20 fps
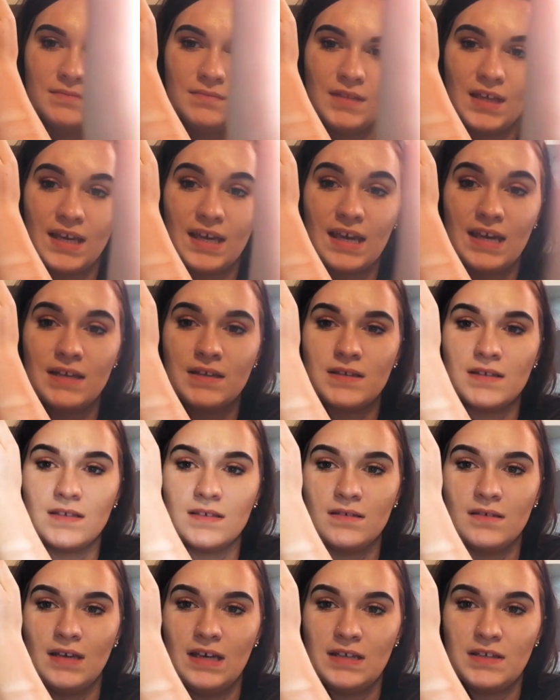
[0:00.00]
like it's
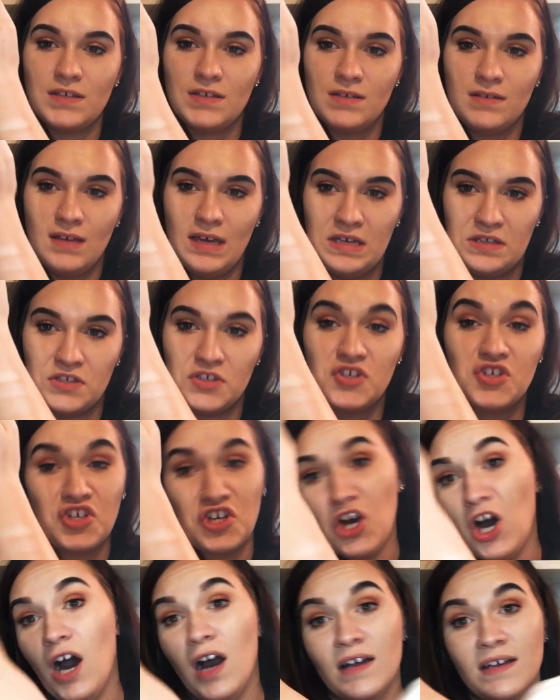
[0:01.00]

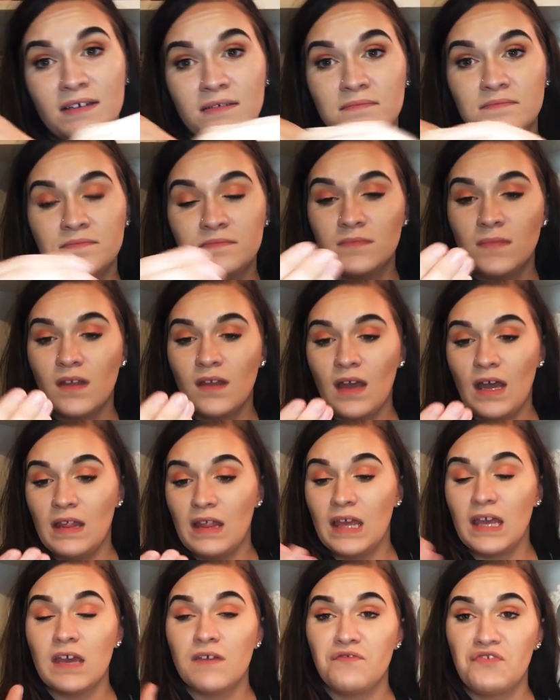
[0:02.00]
chalk. And
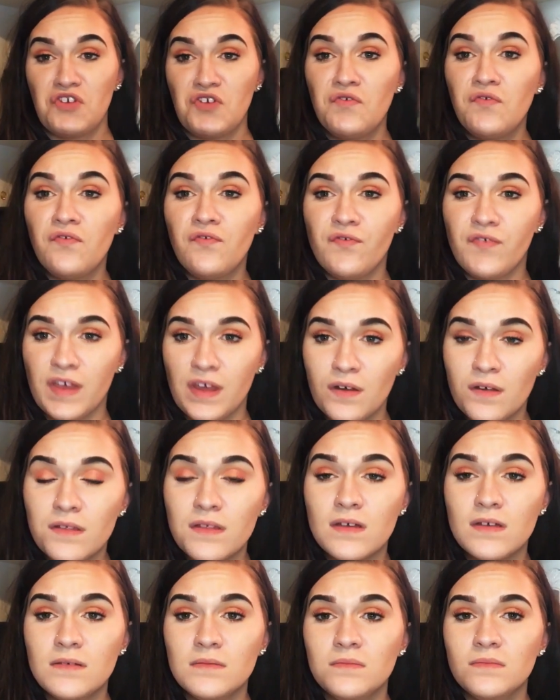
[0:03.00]
like if you feel
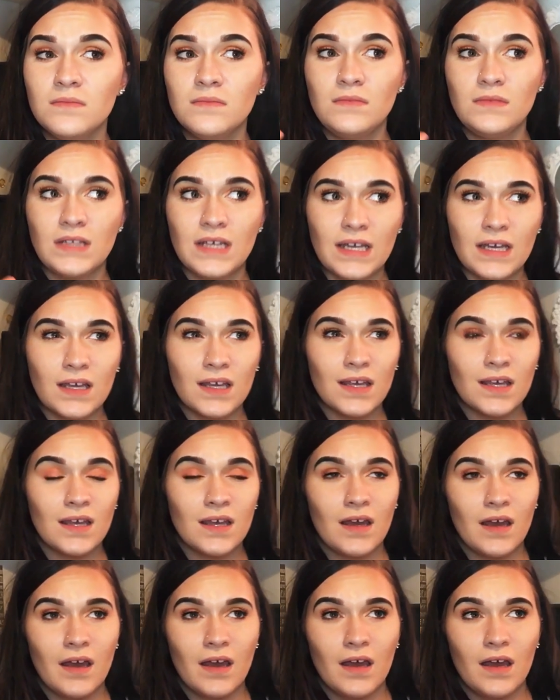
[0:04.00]
them, like,
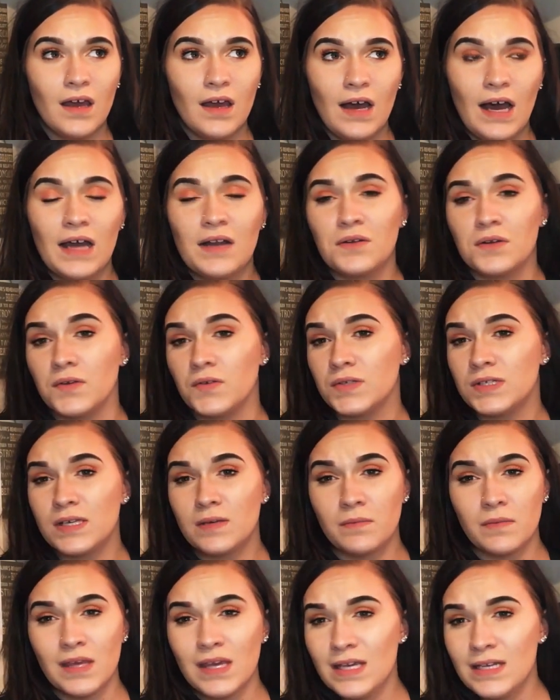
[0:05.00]
I don't know. To
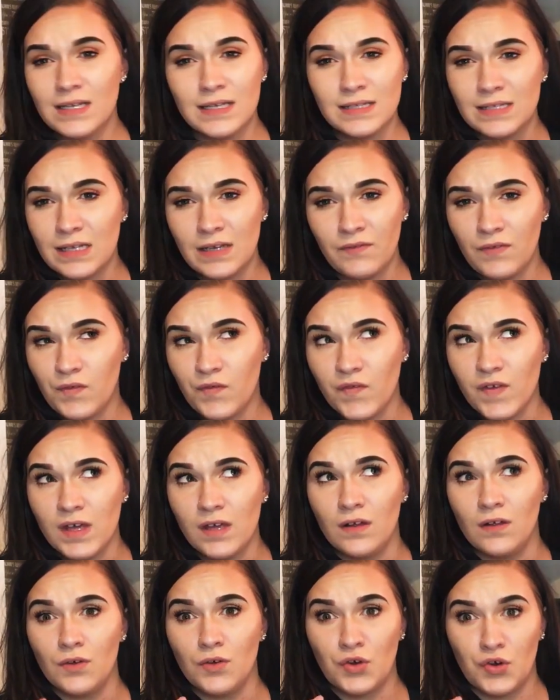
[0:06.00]
me, it doesn't even
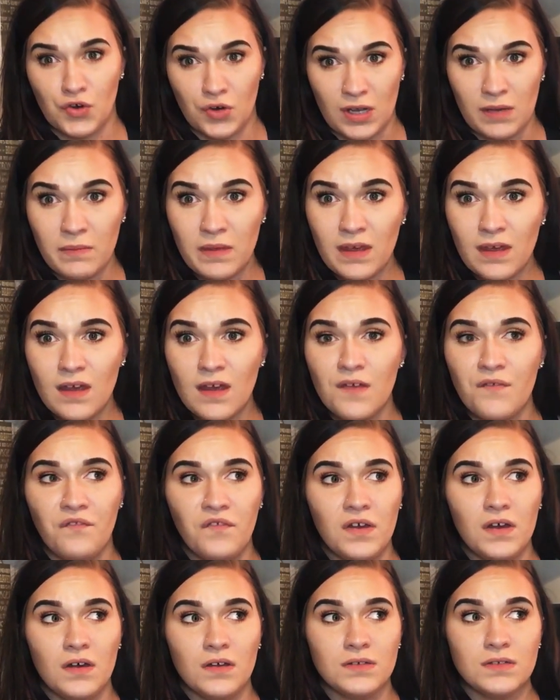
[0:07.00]
feel creamy. It
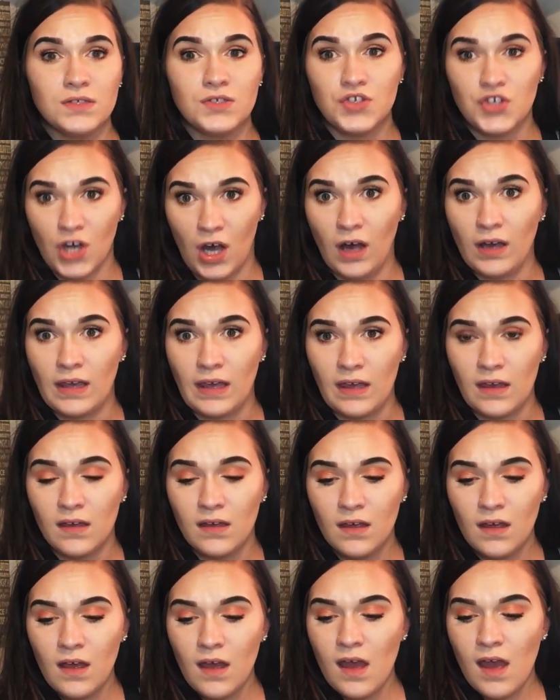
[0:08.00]
feels chalky,
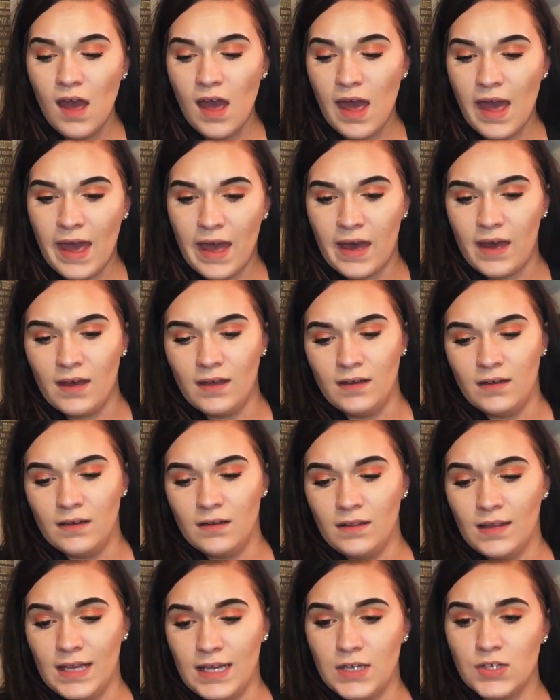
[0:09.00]
and
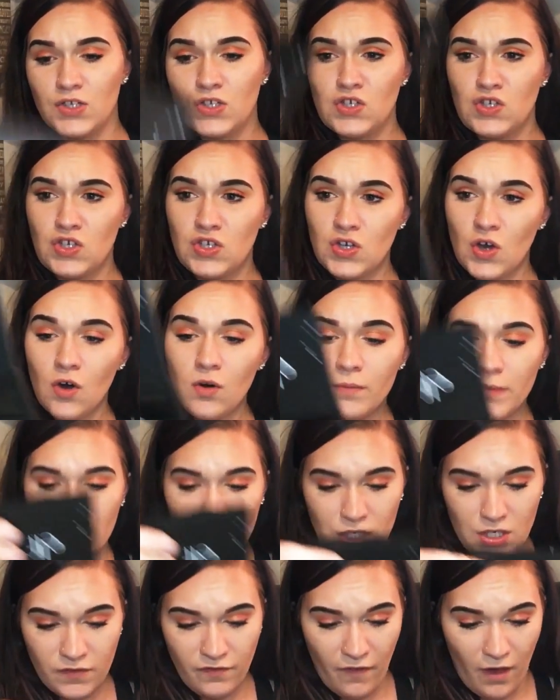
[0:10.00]
like so
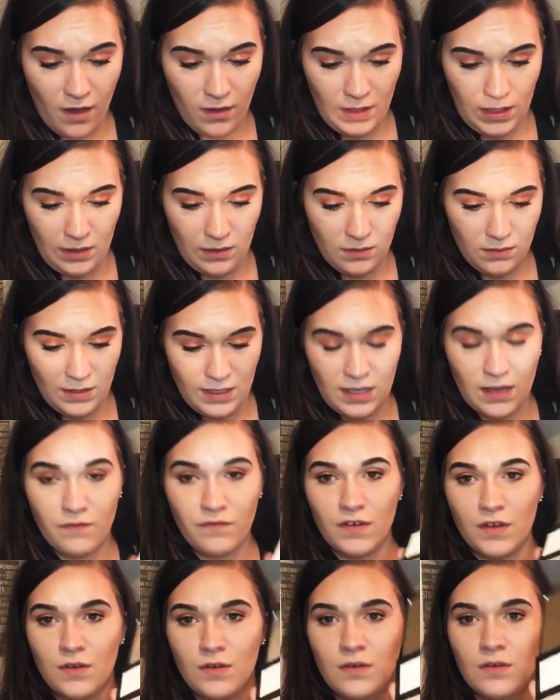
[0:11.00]
much fallout. Like
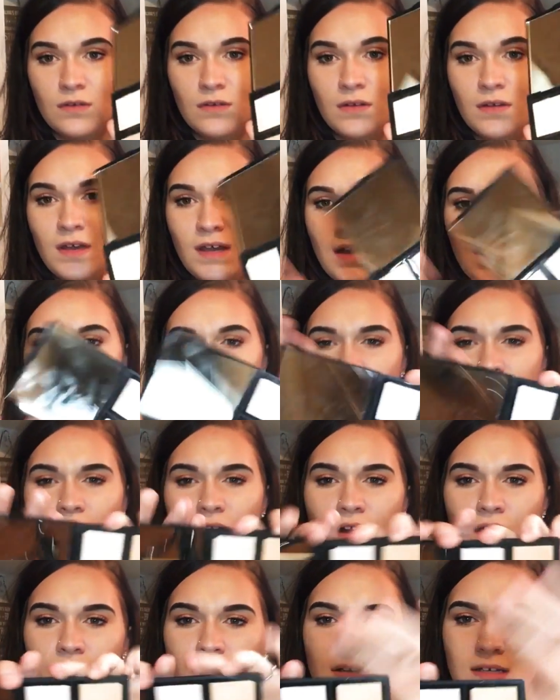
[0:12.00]
if you, it's
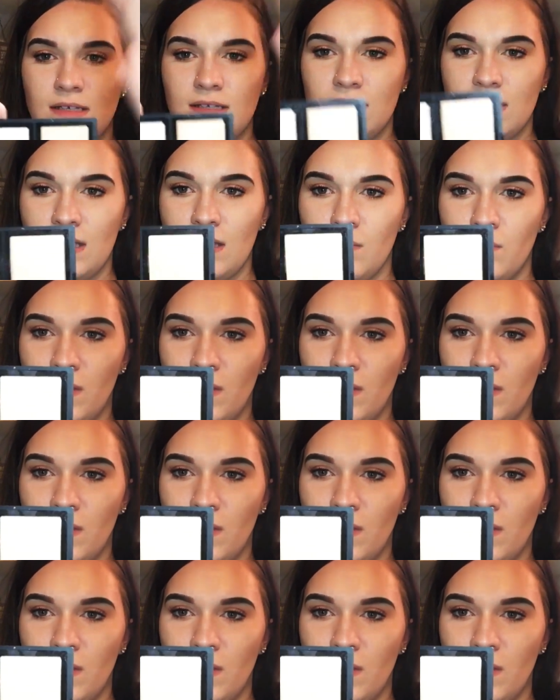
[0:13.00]
kind of hard to see,